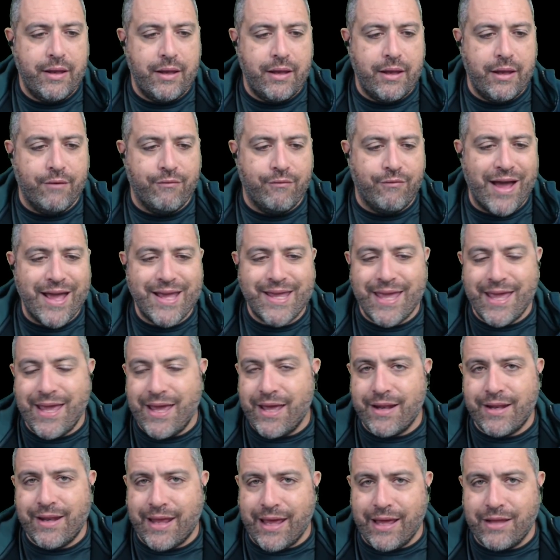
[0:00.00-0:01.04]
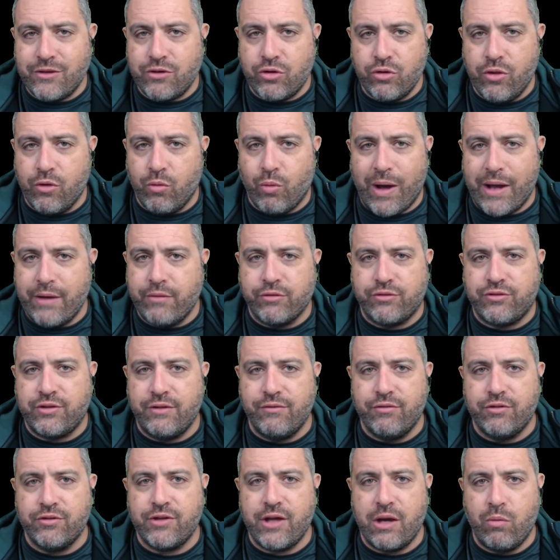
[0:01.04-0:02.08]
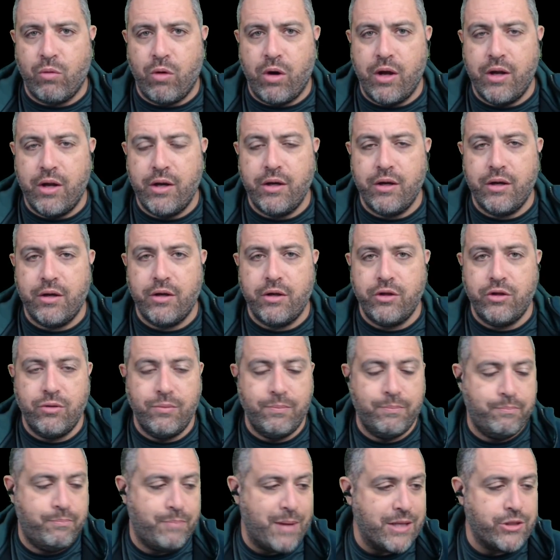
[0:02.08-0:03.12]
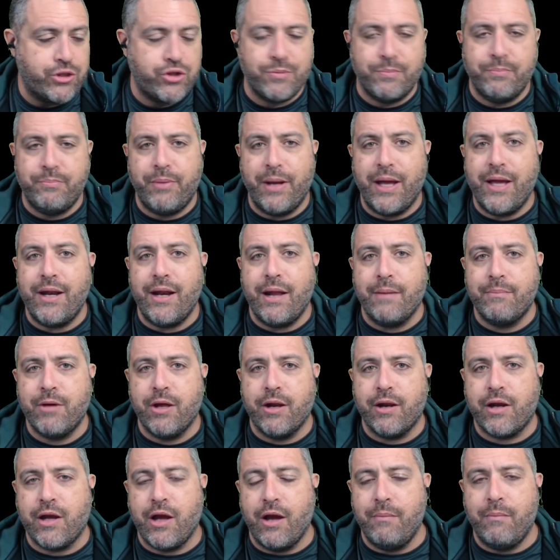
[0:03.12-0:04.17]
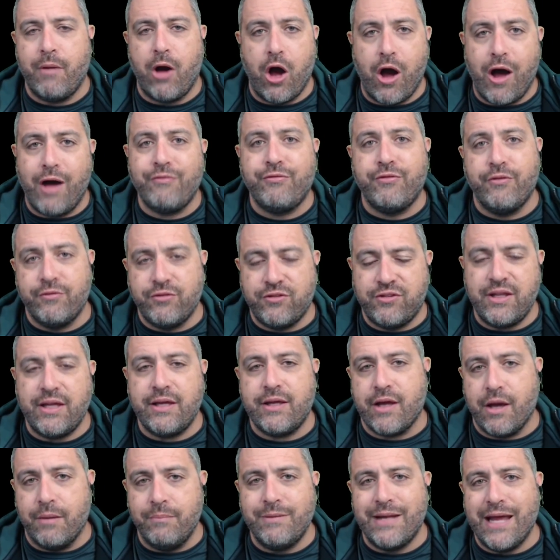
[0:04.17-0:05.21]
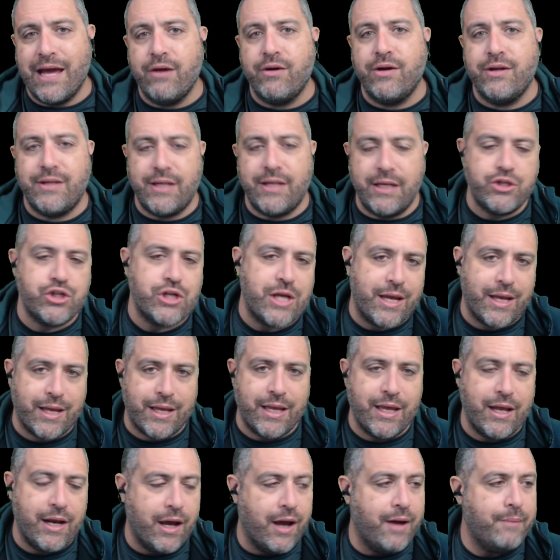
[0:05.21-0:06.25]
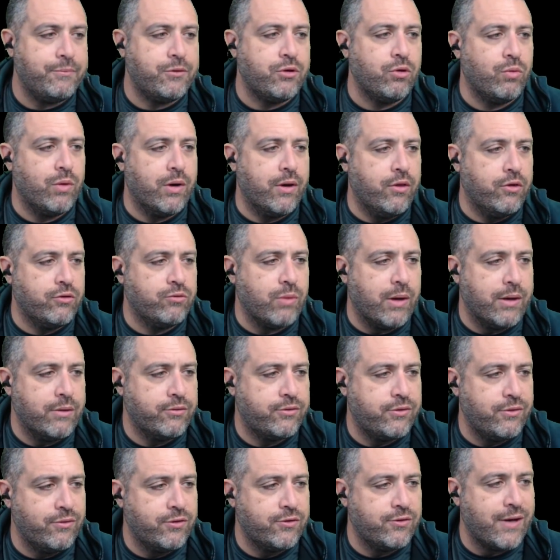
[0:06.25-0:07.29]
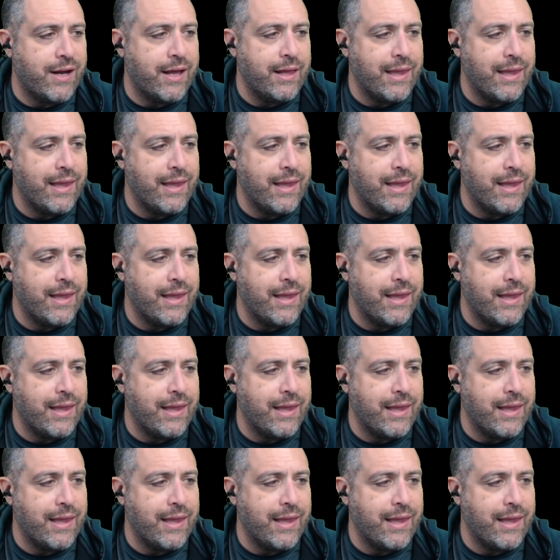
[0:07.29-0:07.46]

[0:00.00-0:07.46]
if I can't get to the wide receivers I want, you bet your butt I'm going to come off of Zeke, come down to DJ, and get up to one of those wide receivers that I